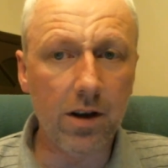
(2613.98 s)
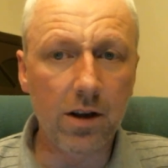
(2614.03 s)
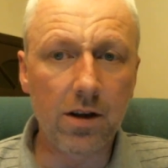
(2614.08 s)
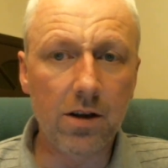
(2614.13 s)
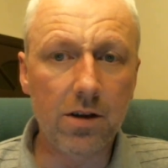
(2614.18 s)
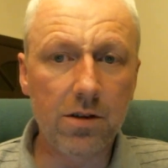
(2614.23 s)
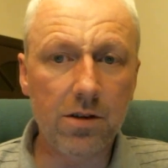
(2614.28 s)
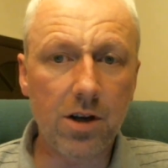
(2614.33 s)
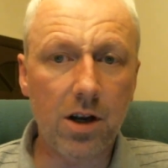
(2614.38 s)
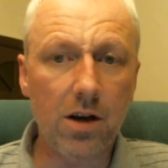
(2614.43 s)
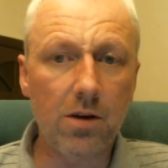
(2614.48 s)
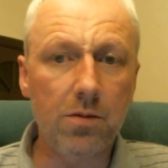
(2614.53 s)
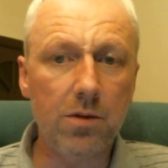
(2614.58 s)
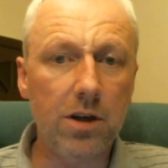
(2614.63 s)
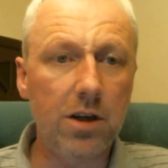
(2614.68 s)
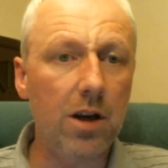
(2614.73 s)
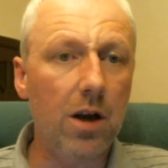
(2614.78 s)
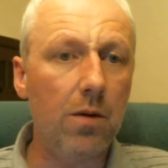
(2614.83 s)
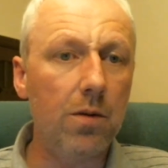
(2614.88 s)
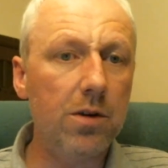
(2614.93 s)
So,
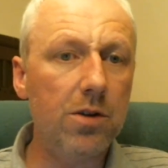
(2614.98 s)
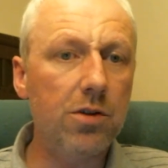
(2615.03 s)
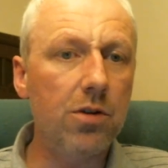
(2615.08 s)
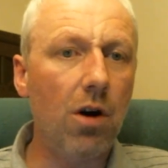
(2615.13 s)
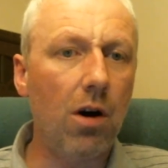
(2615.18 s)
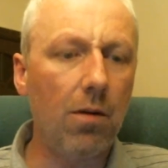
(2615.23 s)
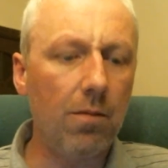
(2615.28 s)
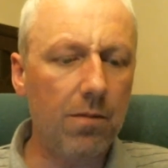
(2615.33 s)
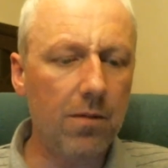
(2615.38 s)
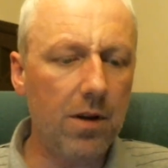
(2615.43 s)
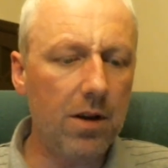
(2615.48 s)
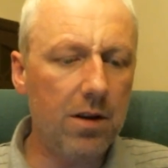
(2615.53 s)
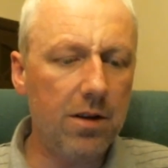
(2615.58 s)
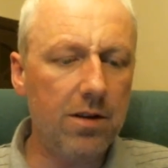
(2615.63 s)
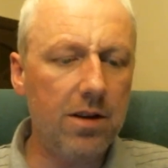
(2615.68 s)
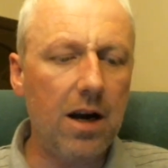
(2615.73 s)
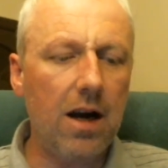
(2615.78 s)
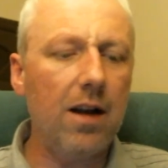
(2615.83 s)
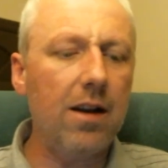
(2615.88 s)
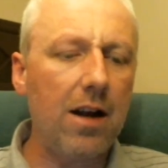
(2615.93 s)
it's not
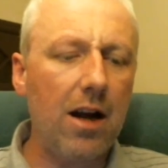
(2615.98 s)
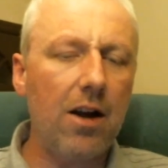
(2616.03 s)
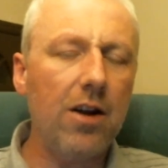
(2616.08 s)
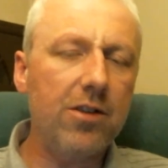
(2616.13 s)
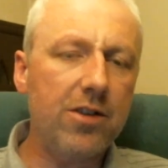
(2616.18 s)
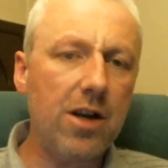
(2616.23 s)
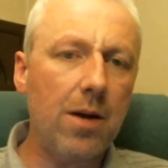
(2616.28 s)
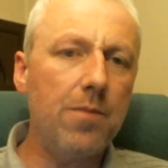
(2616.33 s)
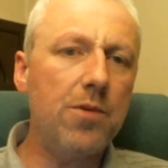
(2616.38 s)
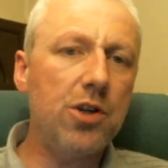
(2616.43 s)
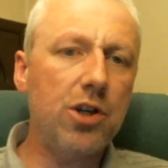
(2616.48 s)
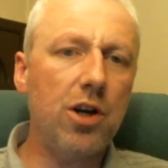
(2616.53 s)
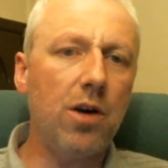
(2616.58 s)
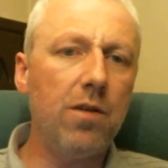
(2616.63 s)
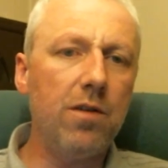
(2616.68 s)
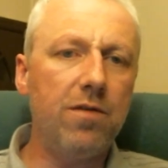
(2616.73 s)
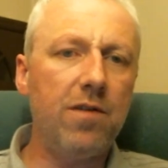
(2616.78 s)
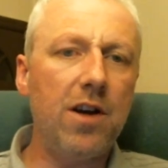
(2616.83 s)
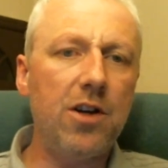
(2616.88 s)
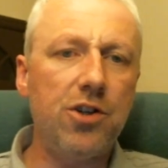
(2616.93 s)
that temperature
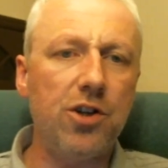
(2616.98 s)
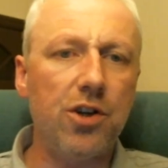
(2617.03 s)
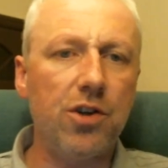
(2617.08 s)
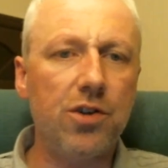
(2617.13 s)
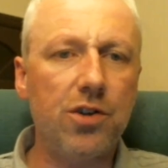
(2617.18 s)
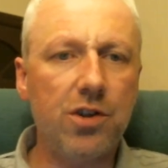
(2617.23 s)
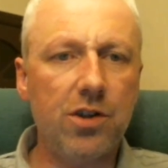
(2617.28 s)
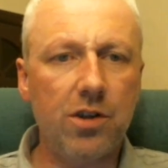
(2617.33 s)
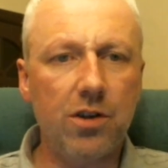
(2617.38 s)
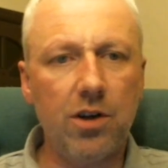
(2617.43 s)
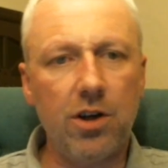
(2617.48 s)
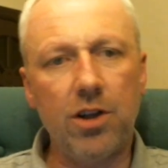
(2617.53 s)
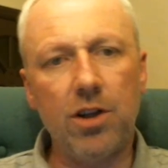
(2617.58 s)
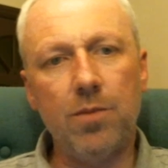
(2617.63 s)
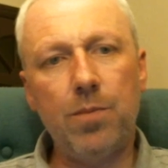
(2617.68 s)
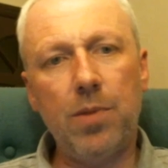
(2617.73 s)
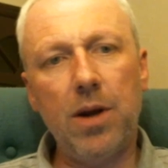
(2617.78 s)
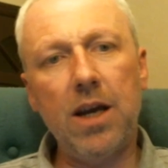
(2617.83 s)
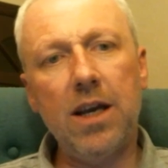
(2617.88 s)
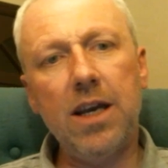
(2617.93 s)
coefficient, and the
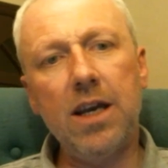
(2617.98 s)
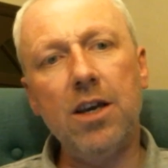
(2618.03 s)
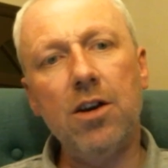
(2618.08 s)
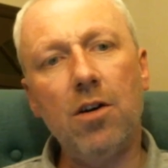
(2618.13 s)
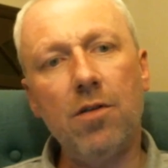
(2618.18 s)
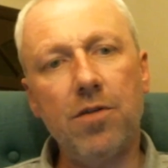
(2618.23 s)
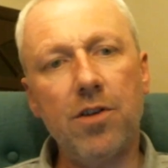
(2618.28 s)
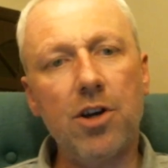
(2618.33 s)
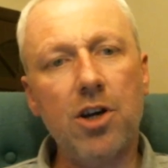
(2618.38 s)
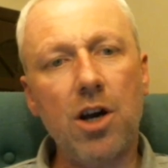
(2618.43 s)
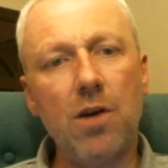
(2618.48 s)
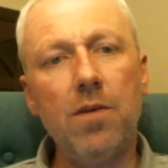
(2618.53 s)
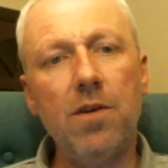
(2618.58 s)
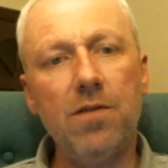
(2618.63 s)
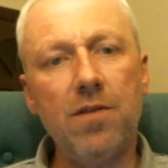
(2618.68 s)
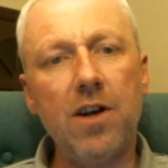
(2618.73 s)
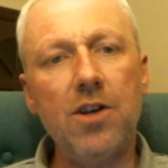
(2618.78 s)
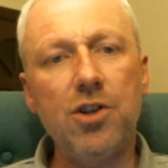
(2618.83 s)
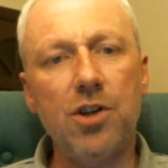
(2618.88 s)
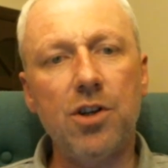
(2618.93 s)
picking of the
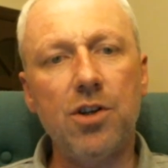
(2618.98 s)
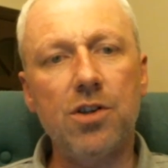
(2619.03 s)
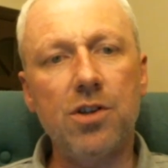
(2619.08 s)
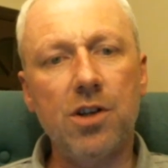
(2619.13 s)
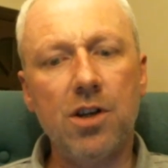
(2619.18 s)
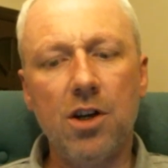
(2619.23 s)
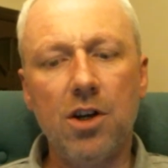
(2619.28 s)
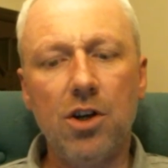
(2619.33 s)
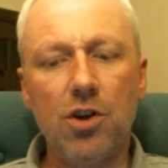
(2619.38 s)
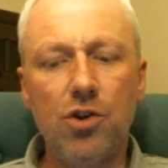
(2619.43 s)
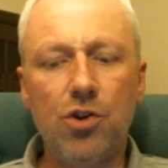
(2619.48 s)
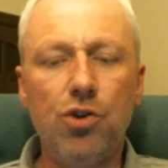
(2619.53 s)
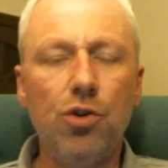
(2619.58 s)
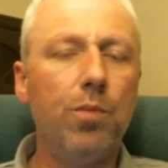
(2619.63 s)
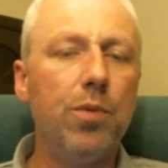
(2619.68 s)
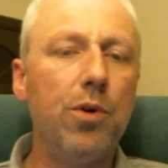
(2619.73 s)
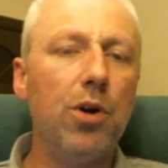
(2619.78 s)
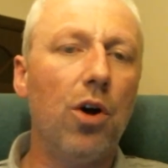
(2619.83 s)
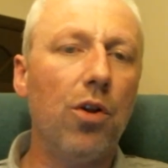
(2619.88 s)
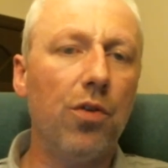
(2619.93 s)
coefficient should
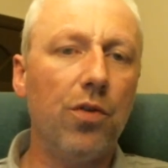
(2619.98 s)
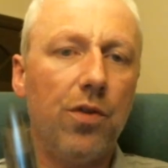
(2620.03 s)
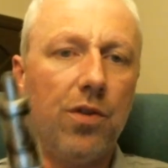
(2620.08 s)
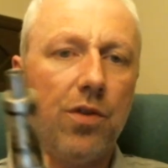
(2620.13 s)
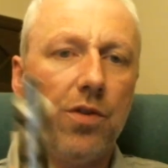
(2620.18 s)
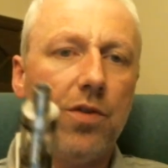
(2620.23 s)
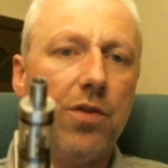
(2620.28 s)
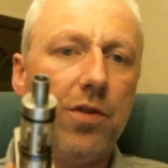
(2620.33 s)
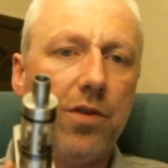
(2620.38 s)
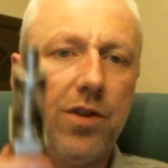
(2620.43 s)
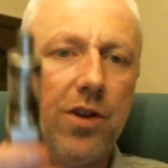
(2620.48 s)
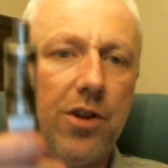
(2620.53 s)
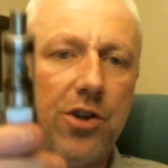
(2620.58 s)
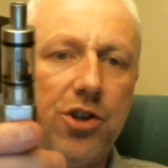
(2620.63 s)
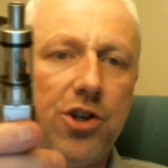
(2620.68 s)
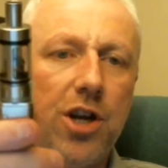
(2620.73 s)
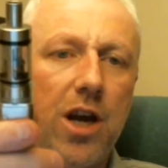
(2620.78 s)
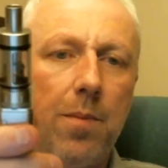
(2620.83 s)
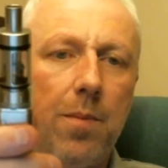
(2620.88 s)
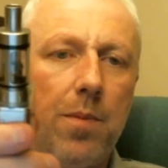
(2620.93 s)
be on the
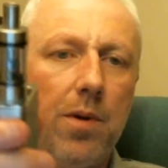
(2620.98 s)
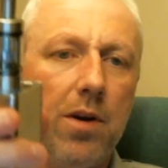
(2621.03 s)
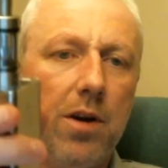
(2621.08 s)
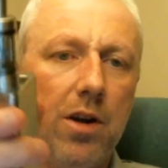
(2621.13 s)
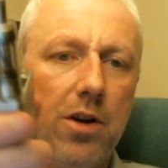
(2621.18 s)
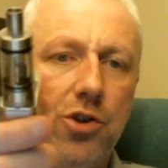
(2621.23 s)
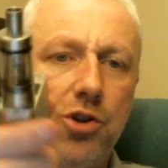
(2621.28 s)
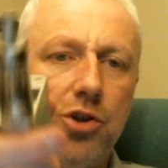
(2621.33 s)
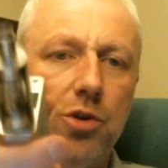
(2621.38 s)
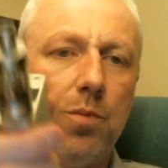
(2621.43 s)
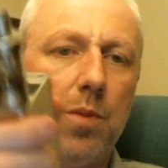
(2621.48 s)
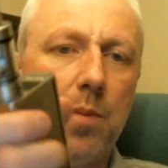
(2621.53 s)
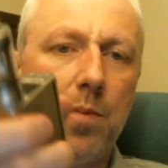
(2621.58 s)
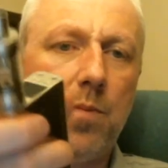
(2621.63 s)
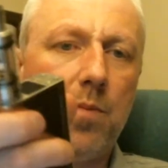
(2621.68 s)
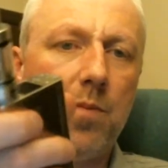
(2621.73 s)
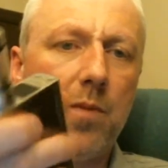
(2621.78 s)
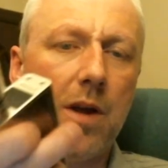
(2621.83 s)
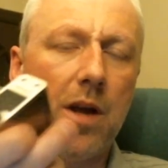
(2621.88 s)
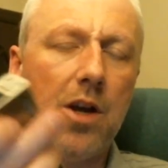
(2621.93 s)
chip, and should
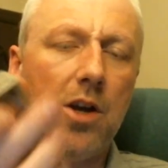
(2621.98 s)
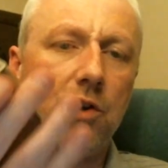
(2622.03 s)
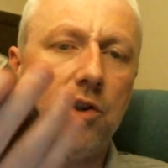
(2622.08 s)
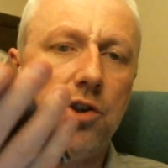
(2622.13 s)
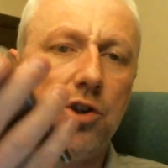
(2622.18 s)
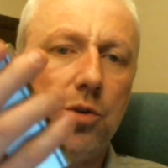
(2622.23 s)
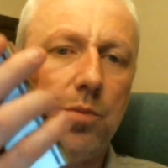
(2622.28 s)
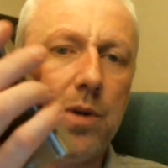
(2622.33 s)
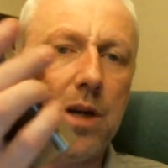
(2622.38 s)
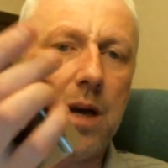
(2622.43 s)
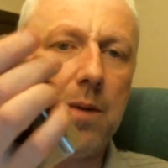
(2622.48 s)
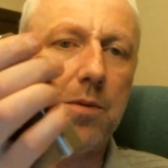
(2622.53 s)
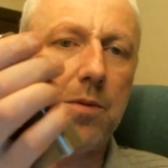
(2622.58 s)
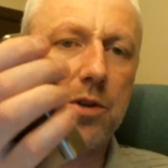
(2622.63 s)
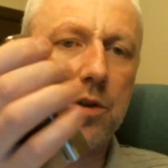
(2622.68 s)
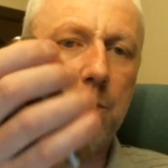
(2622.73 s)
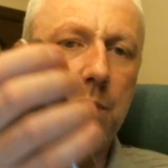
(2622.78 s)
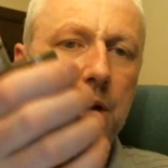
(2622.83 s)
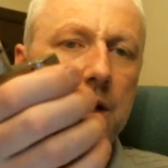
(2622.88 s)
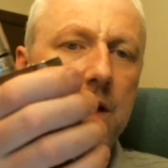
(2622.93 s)
be able
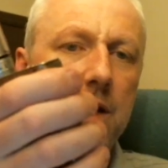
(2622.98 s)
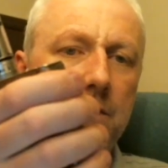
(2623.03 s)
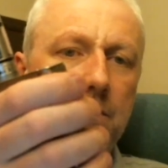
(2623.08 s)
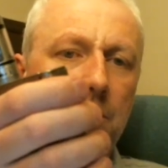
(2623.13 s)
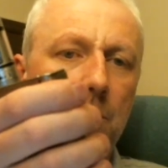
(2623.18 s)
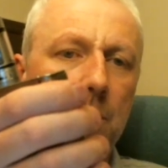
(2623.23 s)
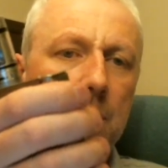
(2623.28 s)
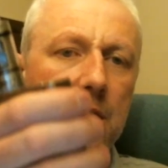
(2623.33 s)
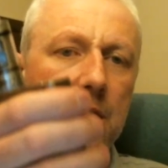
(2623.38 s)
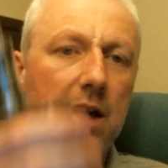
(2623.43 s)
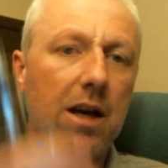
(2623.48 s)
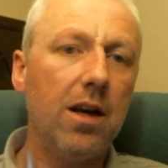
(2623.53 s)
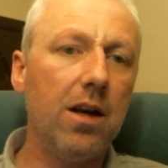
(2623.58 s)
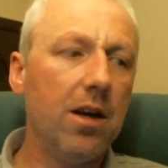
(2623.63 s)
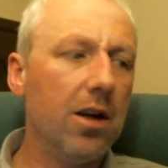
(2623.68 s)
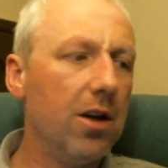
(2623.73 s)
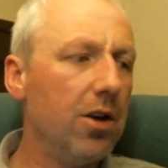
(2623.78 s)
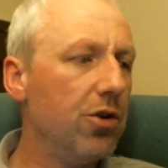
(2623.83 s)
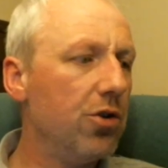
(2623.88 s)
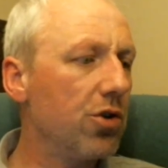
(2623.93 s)
to pick it from here,
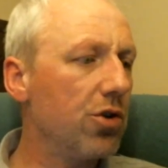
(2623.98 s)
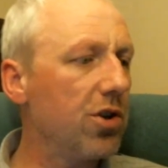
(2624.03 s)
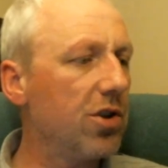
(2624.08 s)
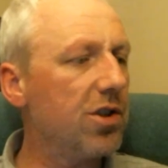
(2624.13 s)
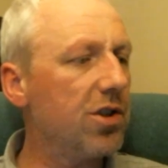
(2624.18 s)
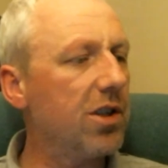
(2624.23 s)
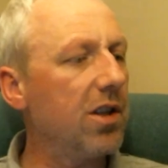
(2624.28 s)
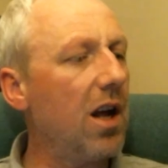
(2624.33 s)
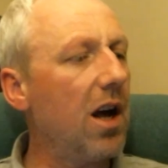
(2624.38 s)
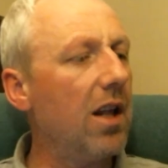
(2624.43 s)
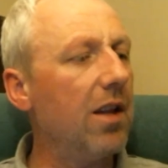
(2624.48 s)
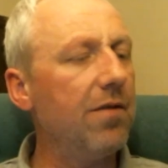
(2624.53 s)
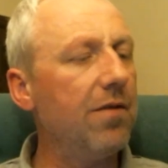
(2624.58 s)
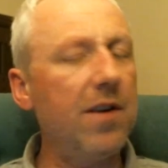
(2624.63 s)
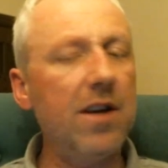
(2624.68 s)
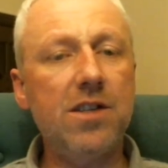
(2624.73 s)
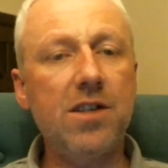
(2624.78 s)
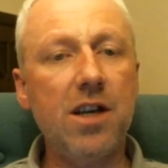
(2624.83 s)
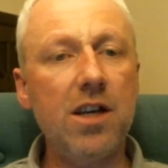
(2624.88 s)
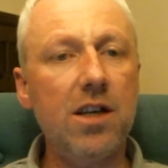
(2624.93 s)
just as like the
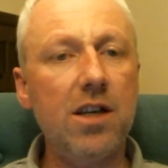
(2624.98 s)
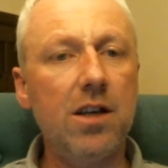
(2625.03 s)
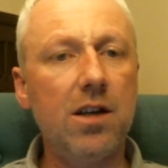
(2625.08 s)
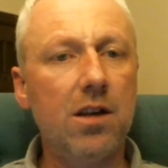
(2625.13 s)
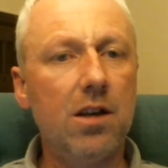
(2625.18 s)
VT.